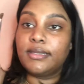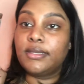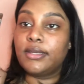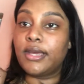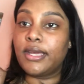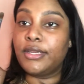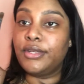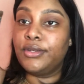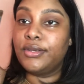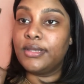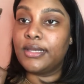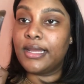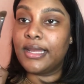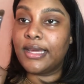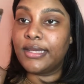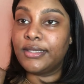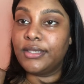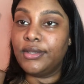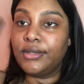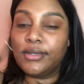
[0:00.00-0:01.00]
I
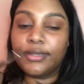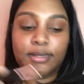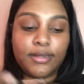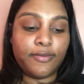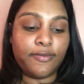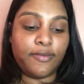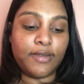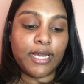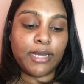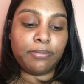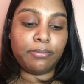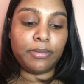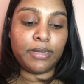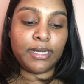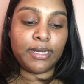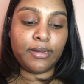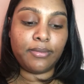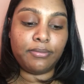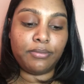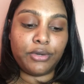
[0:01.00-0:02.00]
like to use this flat
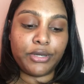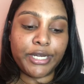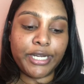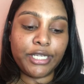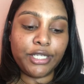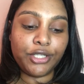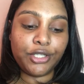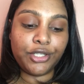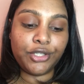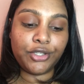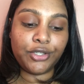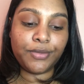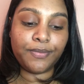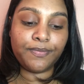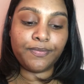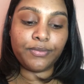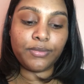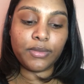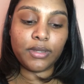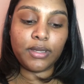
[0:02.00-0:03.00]
brush,
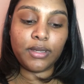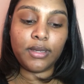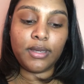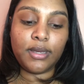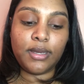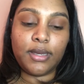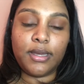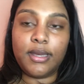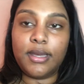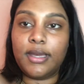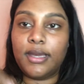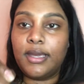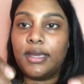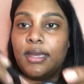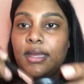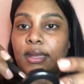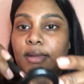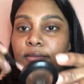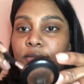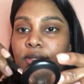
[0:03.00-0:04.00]

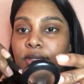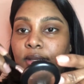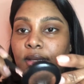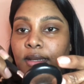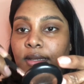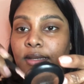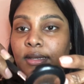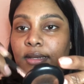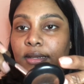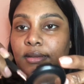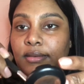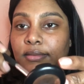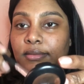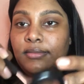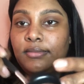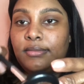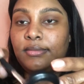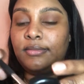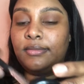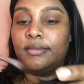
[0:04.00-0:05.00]
and I'm just gonna
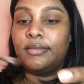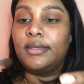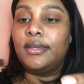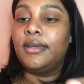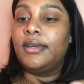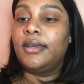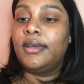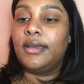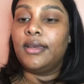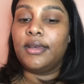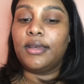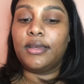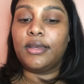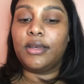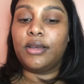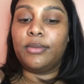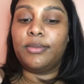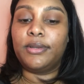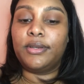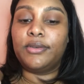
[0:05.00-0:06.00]
go
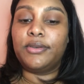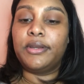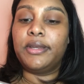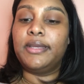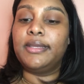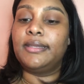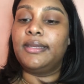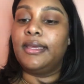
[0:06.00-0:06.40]
a bit crazy